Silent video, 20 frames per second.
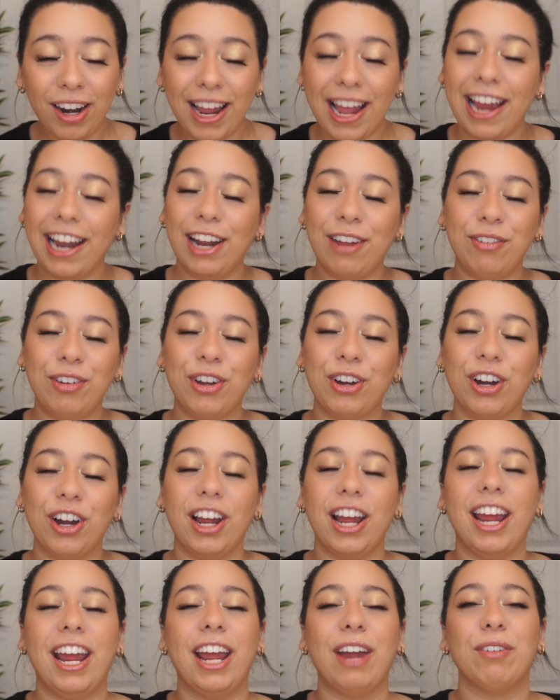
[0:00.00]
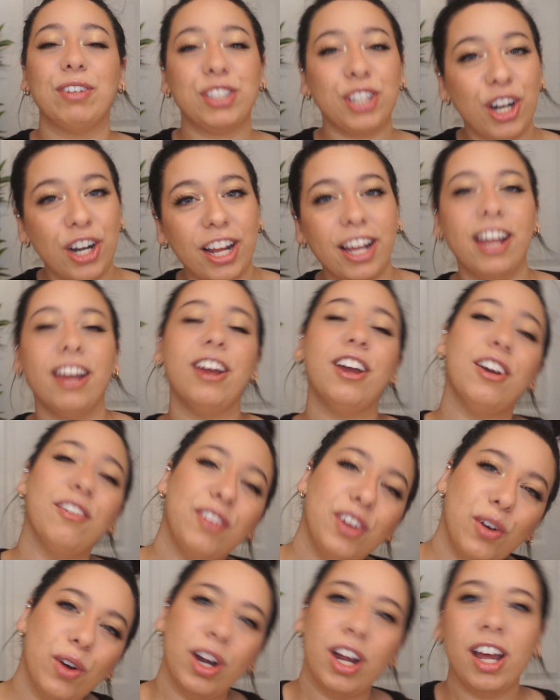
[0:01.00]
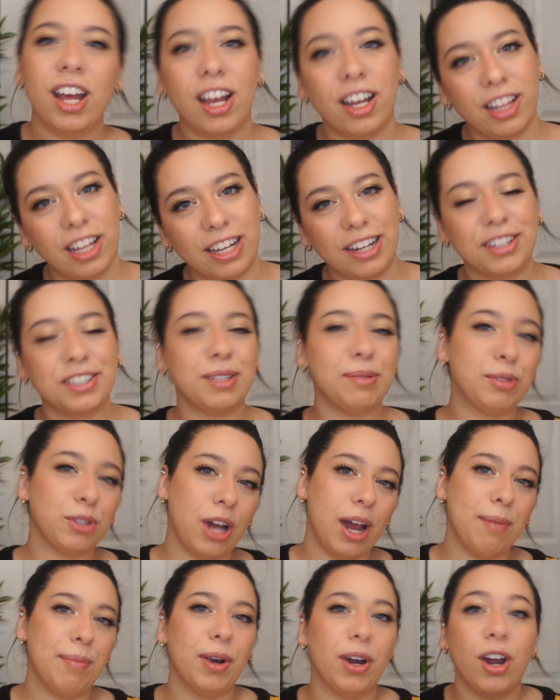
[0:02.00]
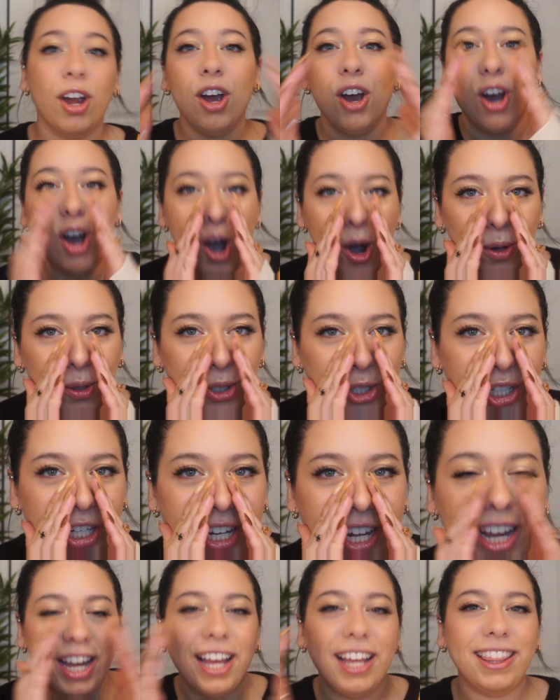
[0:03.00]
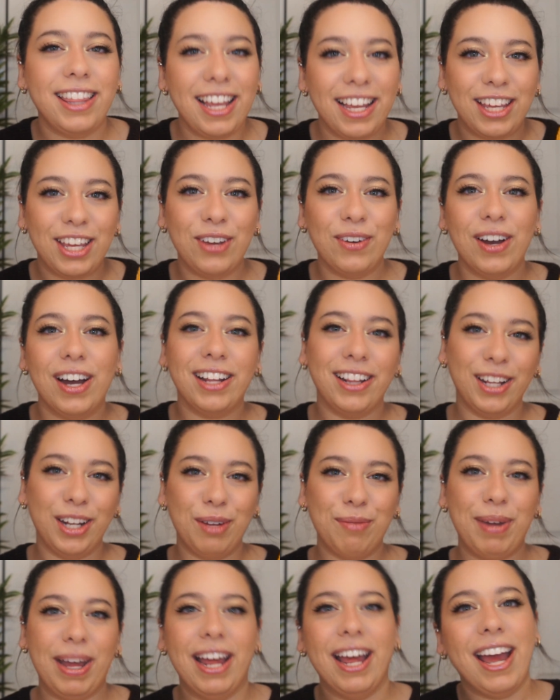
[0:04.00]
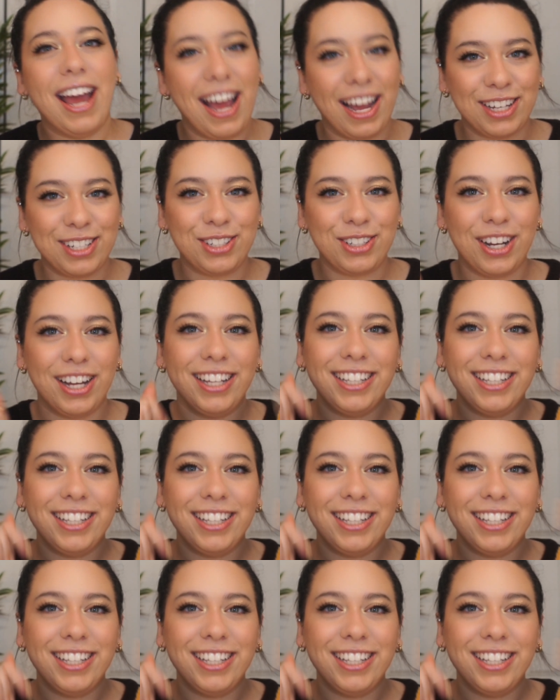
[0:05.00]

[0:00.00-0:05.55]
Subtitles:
And if you're a returning viewer, clicker, subscriber, OG, thank you a little bit extra.